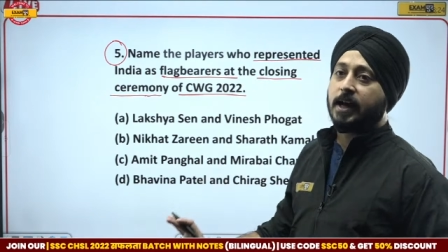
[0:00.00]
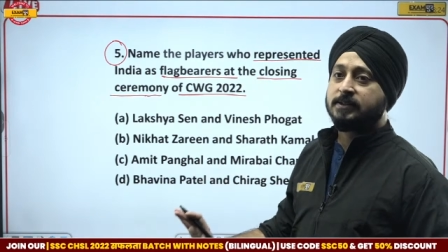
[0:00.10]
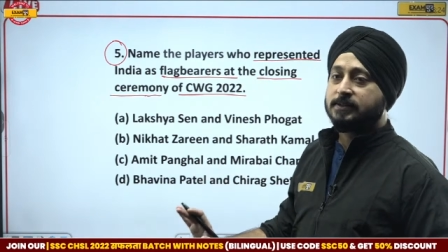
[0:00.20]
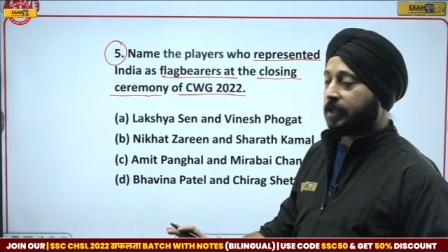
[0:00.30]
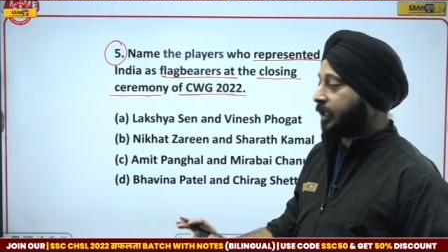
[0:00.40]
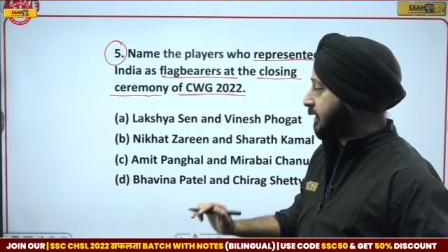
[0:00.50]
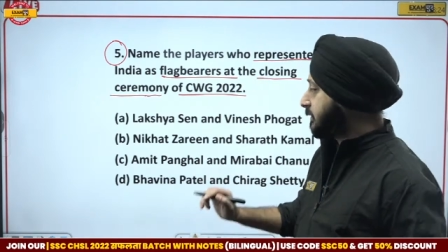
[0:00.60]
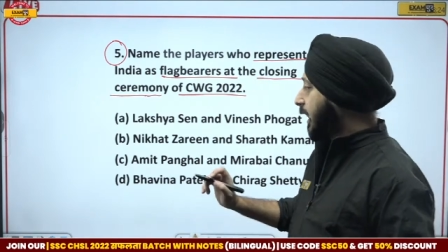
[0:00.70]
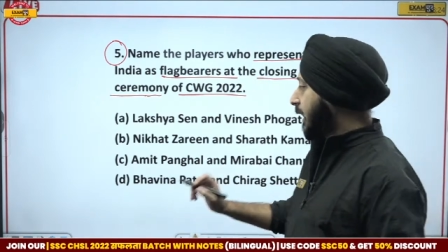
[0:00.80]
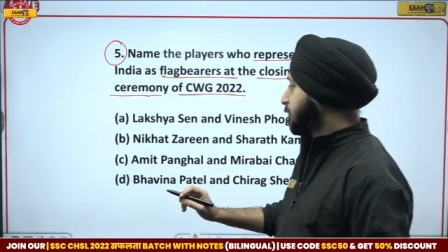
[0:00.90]
answer is
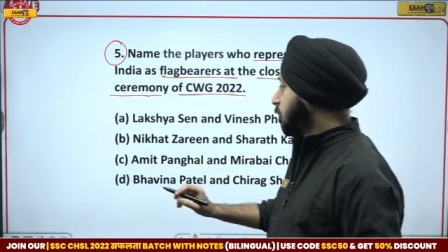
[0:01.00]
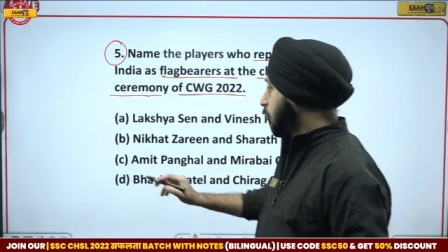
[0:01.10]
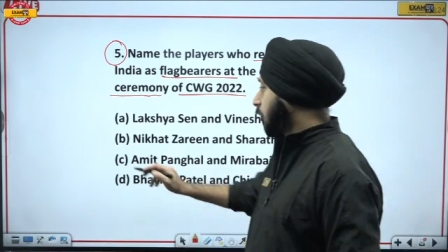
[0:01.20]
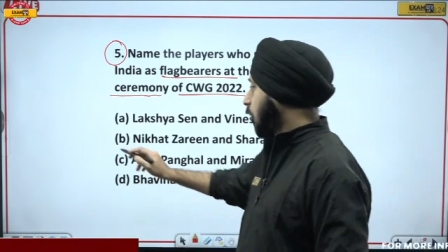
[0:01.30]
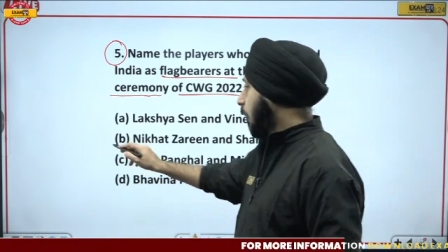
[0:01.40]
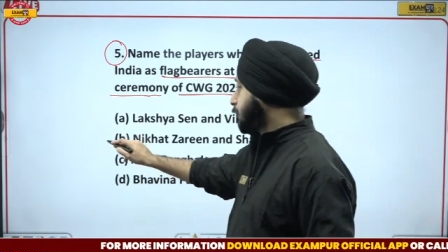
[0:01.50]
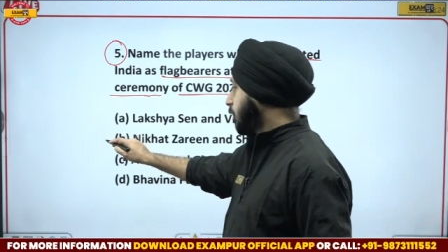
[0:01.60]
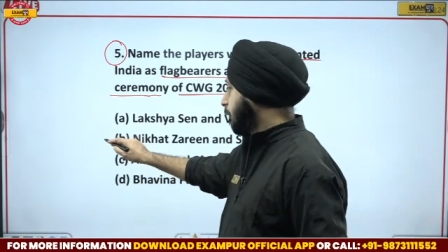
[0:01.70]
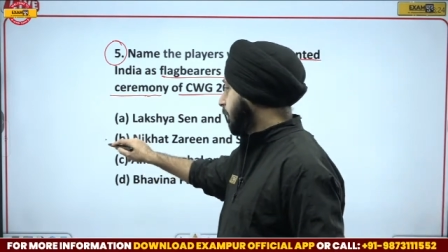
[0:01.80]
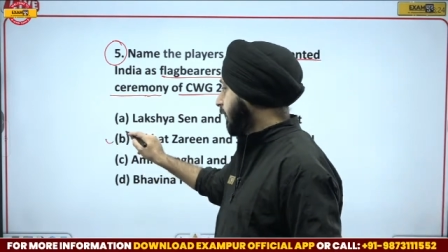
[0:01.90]
absolutely
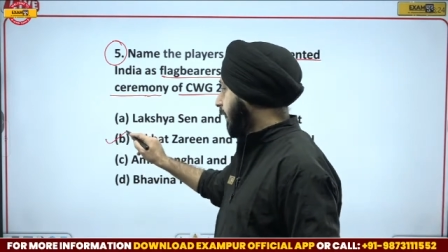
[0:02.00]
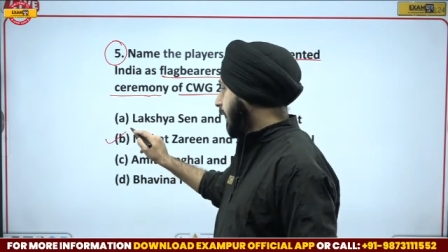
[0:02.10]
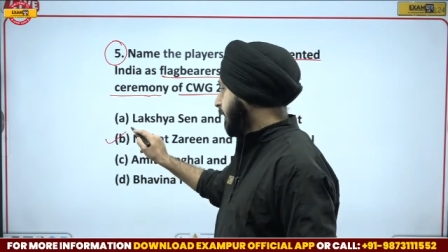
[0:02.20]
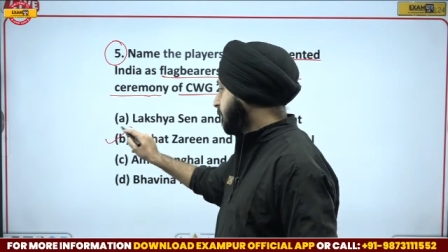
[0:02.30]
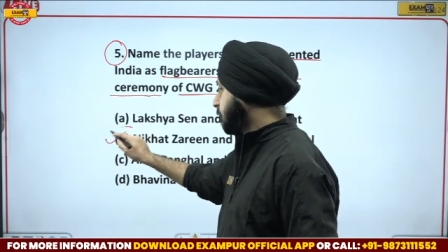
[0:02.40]
option B, guys.